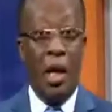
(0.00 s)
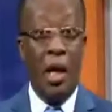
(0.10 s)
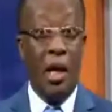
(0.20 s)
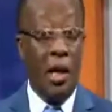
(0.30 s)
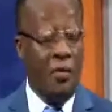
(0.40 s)

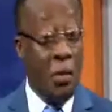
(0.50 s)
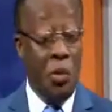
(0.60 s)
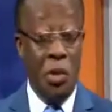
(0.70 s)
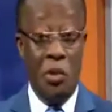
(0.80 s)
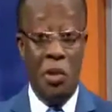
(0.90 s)
If you
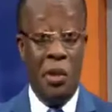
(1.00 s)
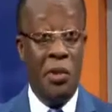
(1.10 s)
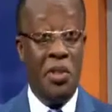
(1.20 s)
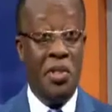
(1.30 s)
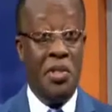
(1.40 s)
want to be a
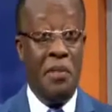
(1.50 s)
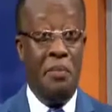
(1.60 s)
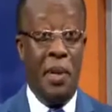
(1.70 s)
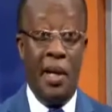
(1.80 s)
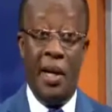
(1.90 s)
good seasoned
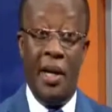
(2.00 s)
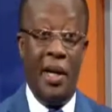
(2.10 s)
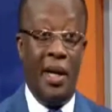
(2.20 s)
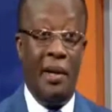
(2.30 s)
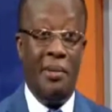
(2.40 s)
banker,
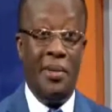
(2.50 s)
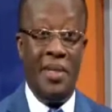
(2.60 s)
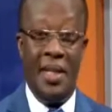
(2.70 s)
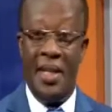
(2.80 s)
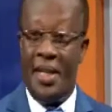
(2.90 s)
I would
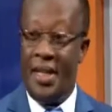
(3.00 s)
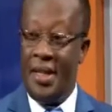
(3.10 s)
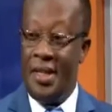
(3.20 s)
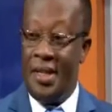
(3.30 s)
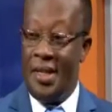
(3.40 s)
say
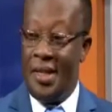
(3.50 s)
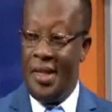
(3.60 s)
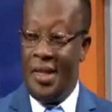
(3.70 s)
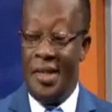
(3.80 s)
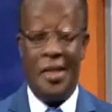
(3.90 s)

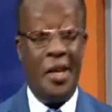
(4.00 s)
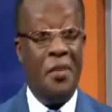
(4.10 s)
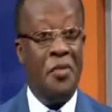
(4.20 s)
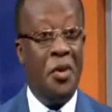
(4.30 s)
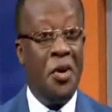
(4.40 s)
stay
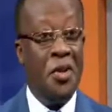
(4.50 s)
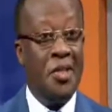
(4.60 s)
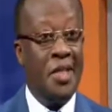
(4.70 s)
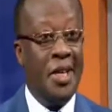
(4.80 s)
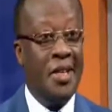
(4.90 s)
focused,
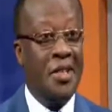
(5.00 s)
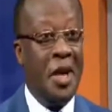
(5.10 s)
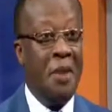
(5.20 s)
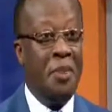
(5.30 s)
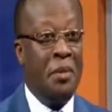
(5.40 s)
stay
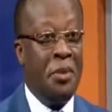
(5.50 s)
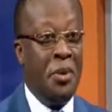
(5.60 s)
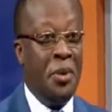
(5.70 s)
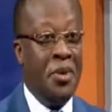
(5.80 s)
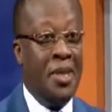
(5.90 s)
sharp, keep your
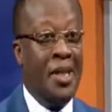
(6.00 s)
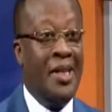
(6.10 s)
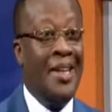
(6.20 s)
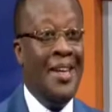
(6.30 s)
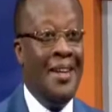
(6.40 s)
nose
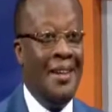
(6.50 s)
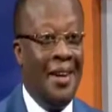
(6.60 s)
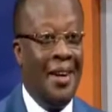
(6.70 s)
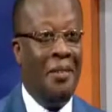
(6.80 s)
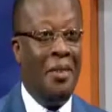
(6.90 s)
clean,
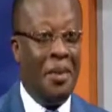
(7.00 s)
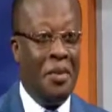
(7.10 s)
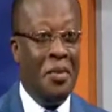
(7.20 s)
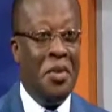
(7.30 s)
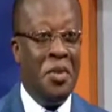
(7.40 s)
and
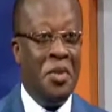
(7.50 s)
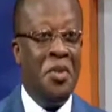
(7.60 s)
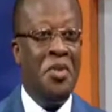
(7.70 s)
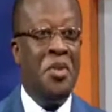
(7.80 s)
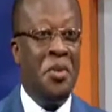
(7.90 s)
whatever you
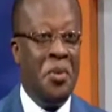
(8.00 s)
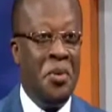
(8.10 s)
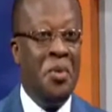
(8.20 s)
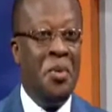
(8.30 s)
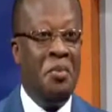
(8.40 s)
do,
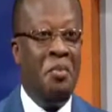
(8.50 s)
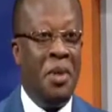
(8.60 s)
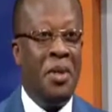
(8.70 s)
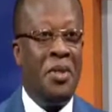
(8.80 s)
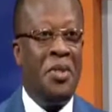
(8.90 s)

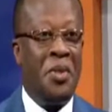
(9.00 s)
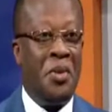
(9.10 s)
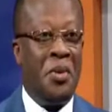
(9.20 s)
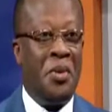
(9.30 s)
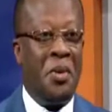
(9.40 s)
make
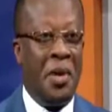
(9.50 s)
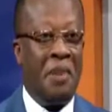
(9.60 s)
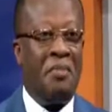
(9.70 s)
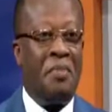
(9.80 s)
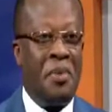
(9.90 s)
sure you
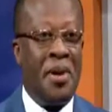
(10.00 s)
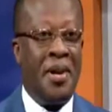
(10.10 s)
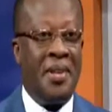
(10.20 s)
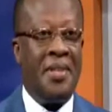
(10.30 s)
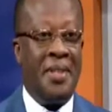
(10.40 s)
have
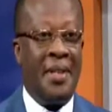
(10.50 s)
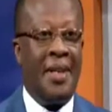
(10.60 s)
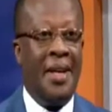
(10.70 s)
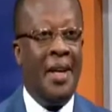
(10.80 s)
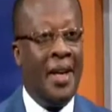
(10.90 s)
prayers and
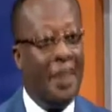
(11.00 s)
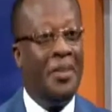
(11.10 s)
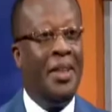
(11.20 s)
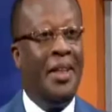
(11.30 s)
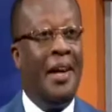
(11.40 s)
a
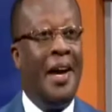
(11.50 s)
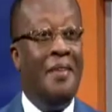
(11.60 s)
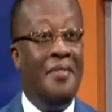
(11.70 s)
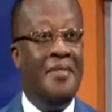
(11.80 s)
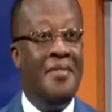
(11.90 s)
godly
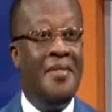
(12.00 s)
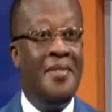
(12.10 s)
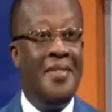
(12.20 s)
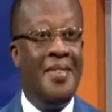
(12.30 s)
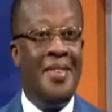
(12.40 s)
life
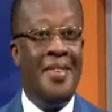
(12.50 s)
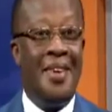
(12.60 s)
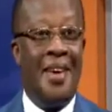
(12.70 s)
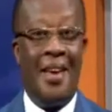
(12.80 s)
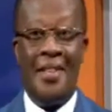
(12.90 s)

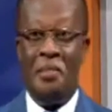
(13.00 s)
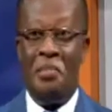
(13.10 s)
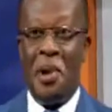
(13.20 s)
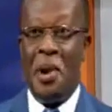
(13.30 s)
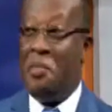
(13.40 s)
as
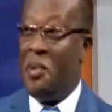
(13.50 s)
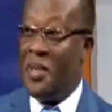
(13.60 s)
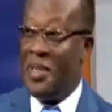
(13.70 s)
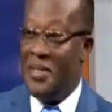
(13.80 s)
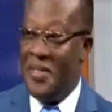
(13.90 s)
a prime motive.